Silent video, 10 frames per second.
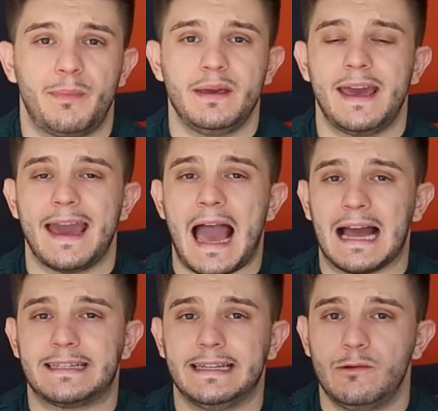Piguet
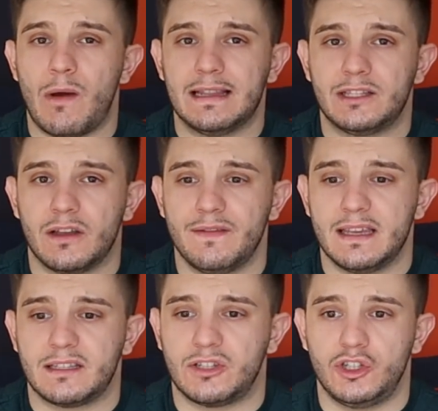actually went on
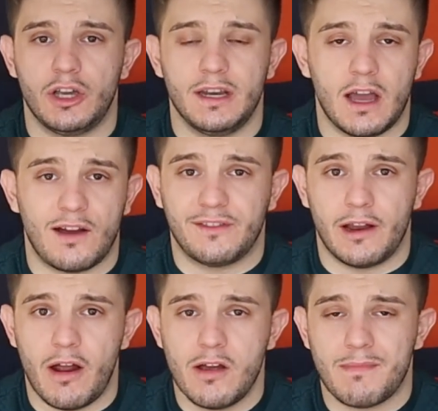this journey of
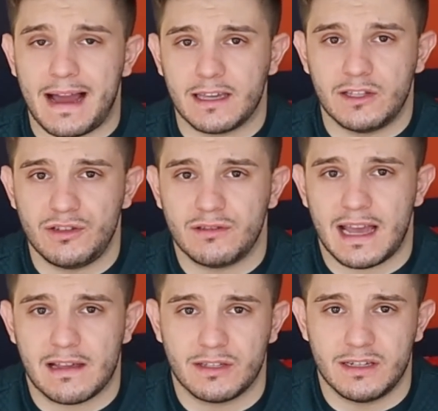their own back in
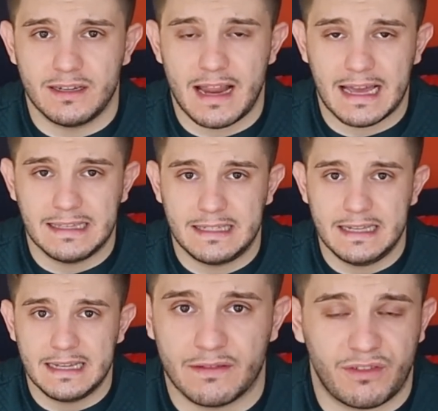
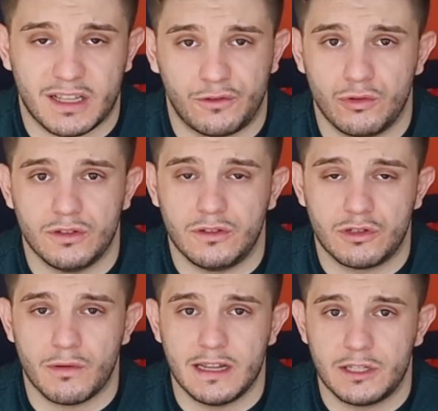2019, and fast forward to
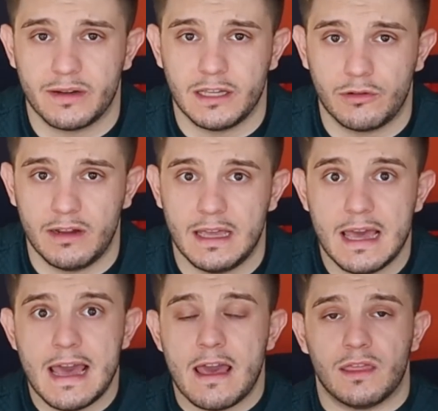2023,
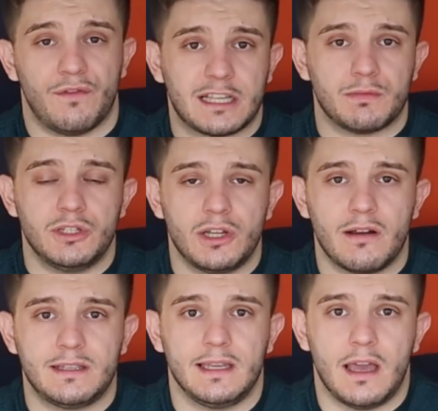the vast
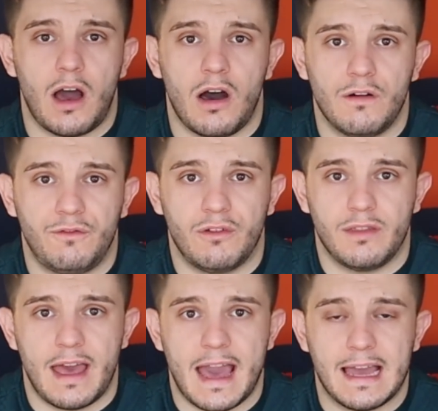majority of
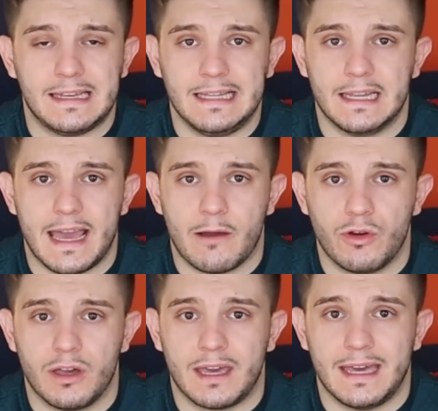their dealer
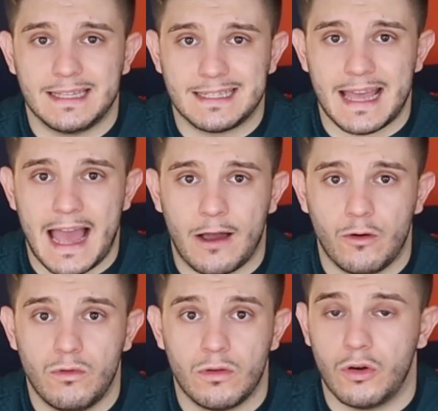network is
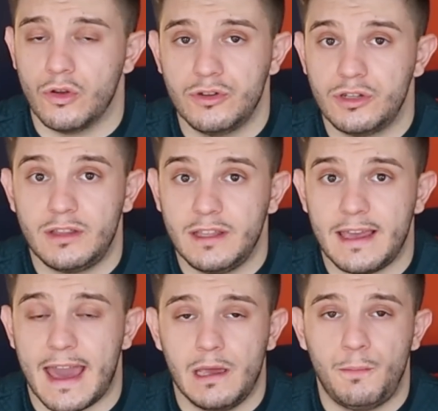now under
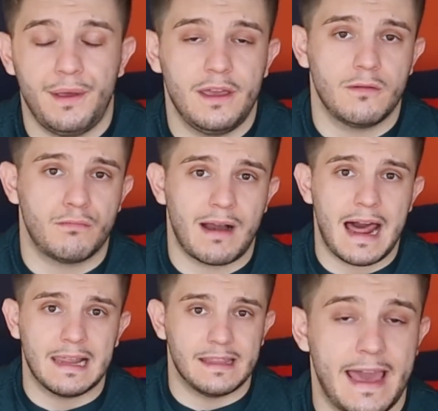the AP umbrella.